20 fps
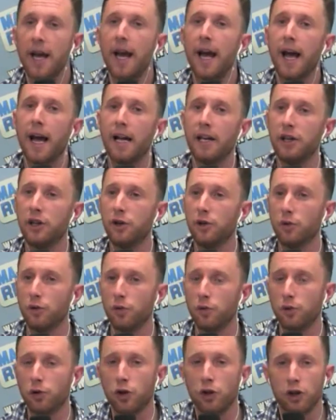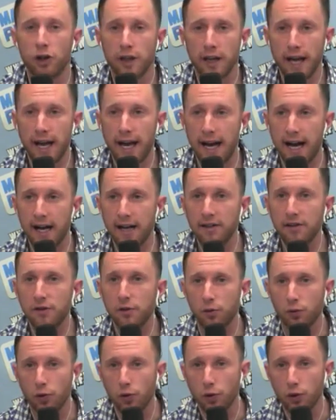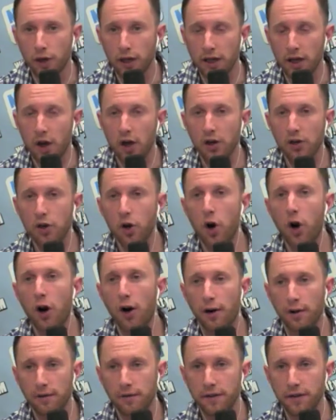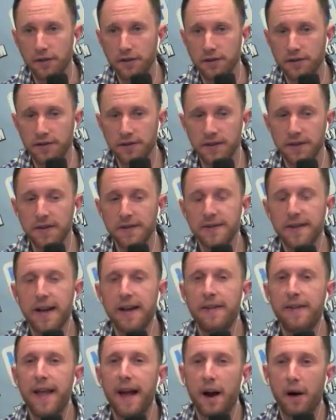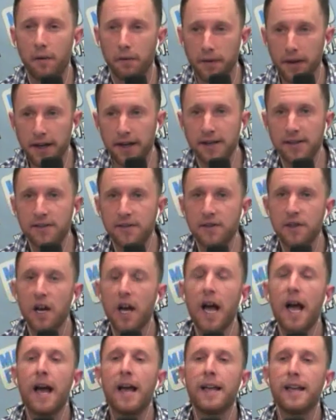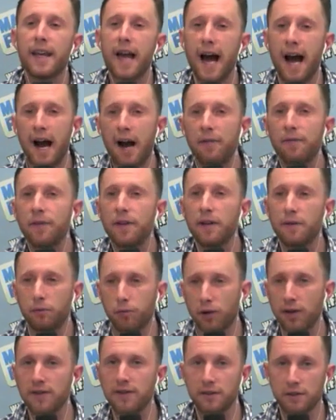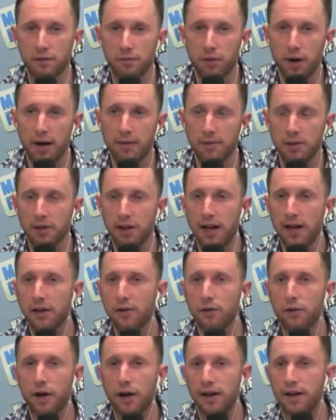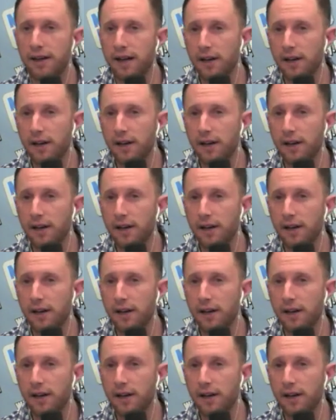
and you look at the ruling on car efficiencies, and now this, you have to give President Obama a lot of credit.